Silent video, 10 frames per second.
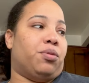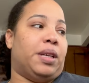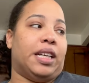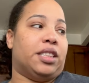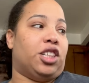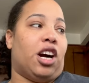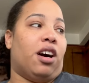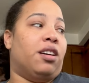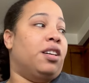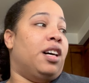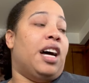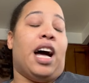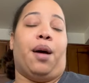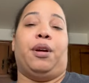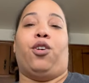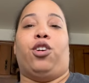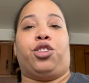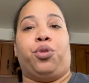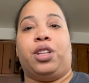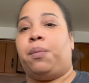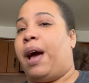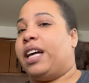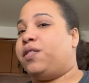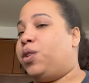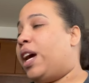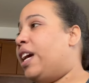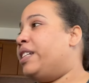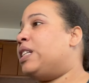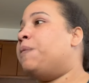because y'all i've been going through it the past few days